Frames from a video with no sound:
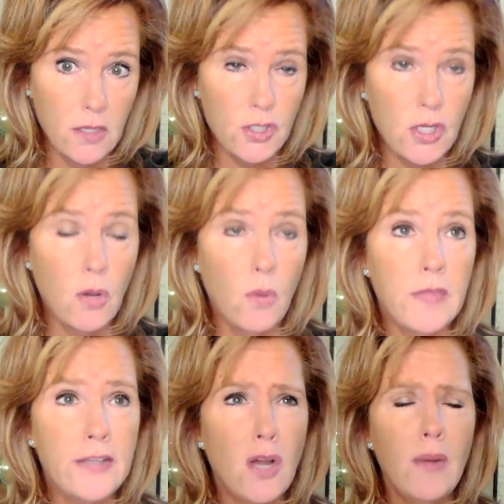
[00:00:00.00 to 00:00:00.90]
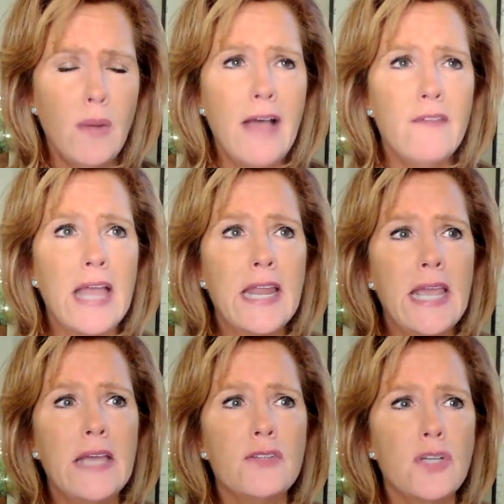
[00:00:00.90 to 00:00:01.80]
So they don't have
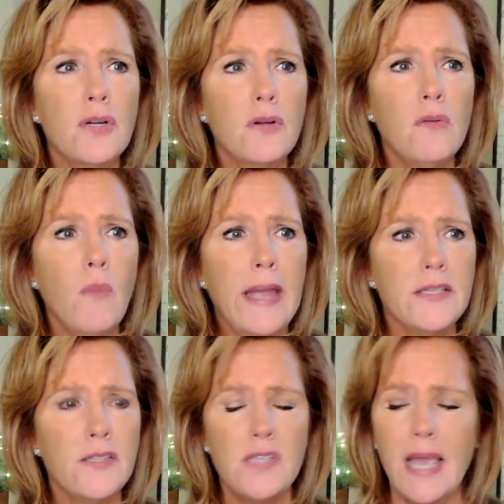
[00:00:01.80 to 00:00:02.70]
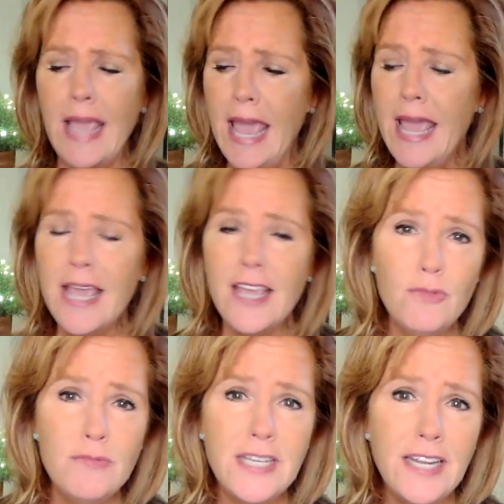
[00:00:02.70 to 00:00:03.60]
any internal ways of saying, hey,
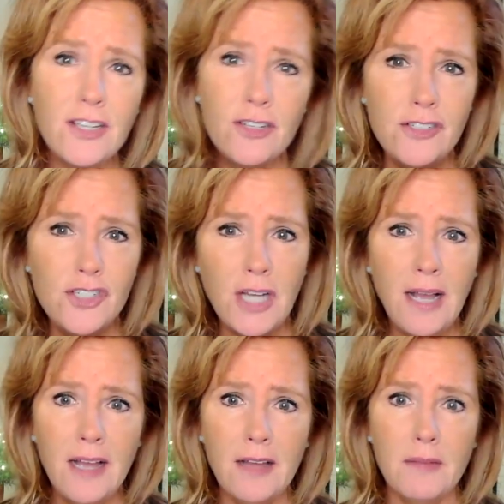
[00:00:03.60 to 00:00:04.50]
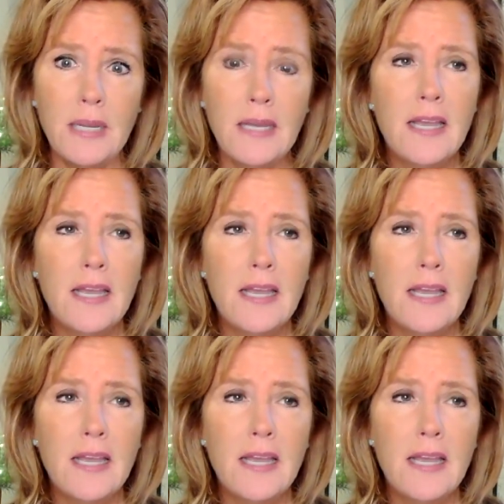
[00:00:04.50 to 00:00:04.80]
you did it. Good job.